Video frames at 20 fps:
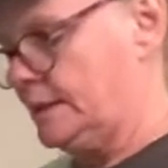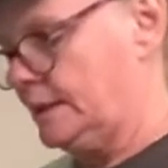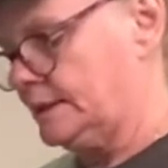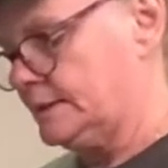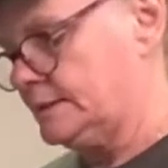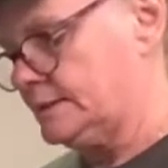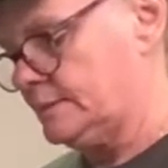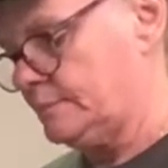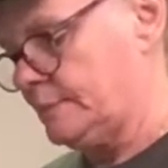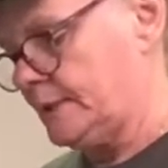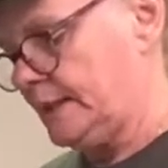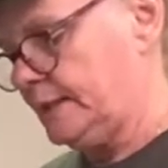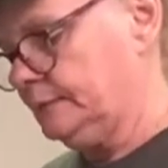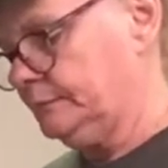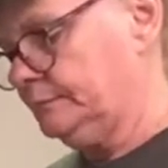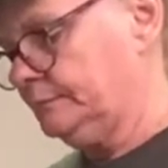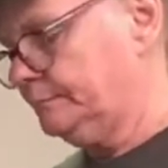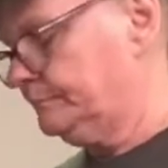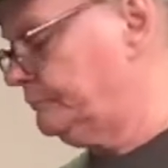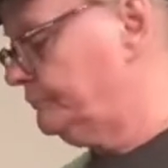Amount,
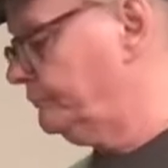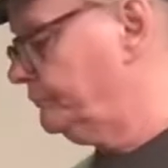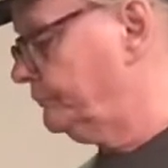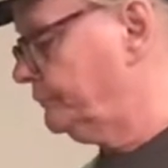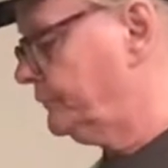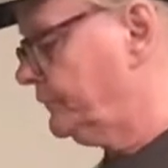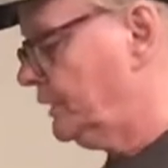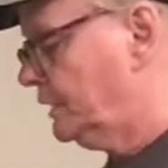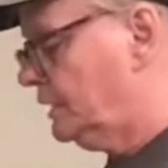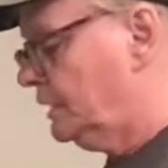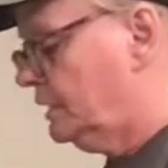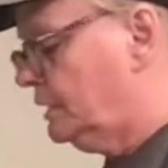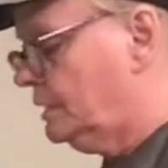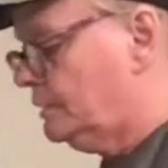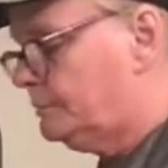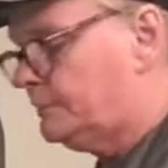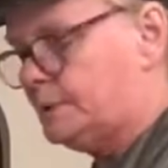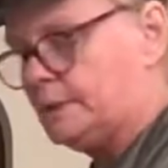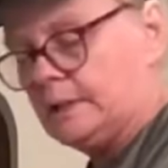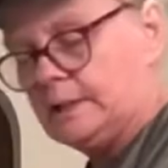
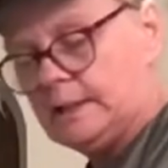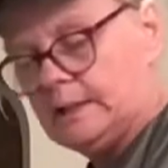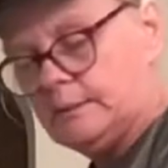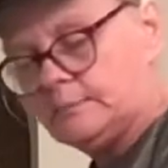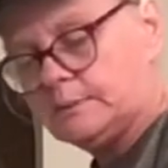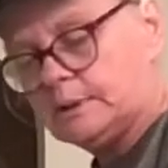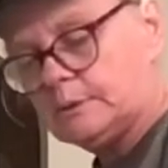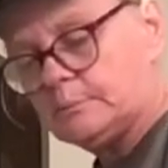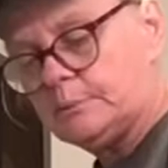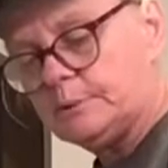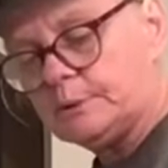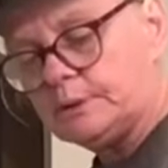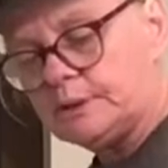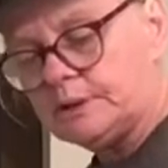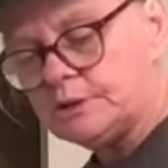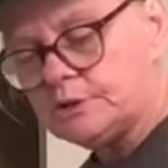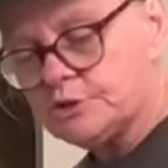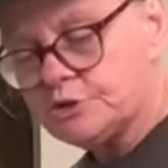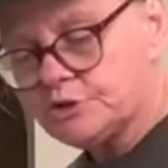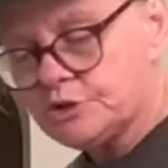but I am going to put
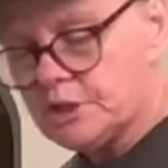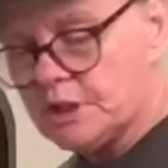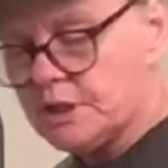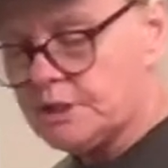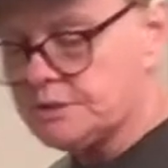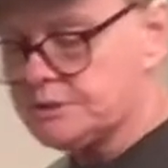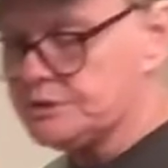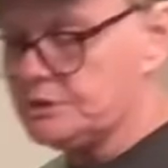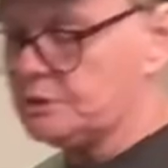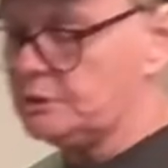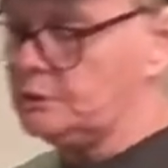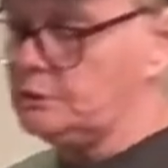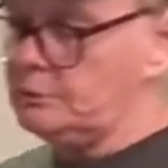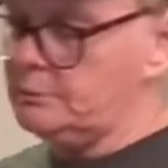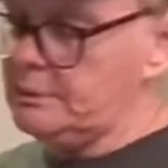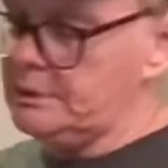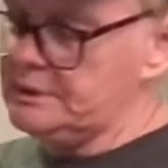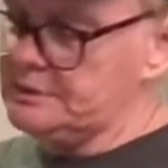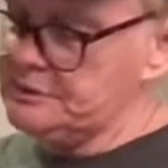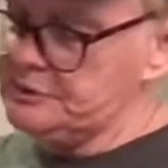in just a little
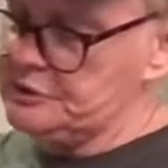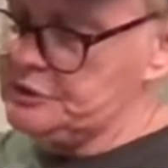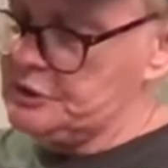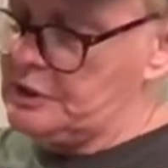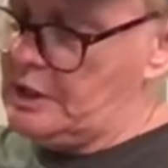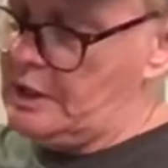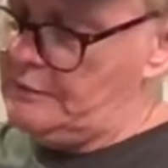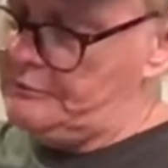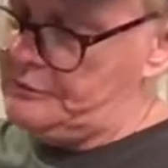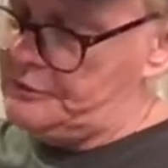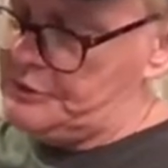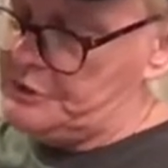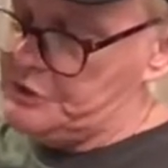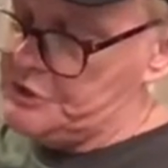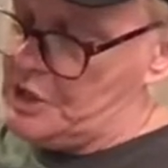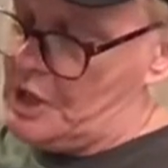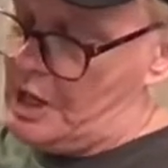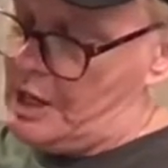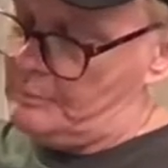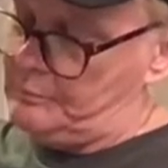bit to cover the
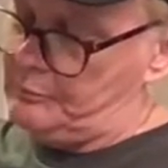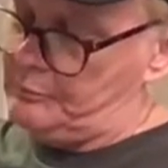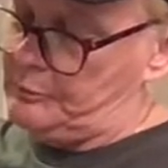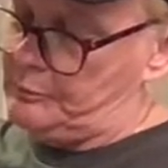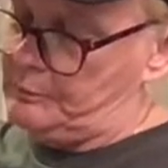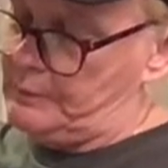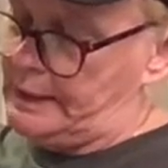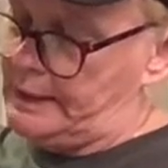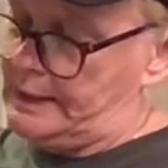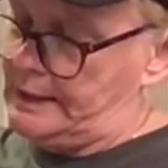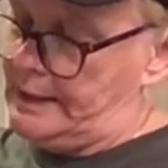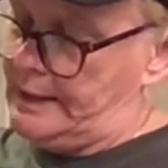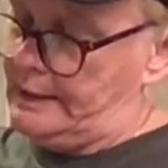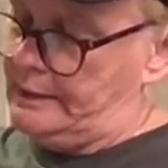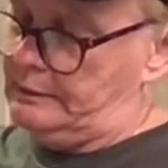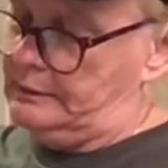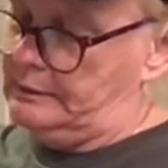top for right now.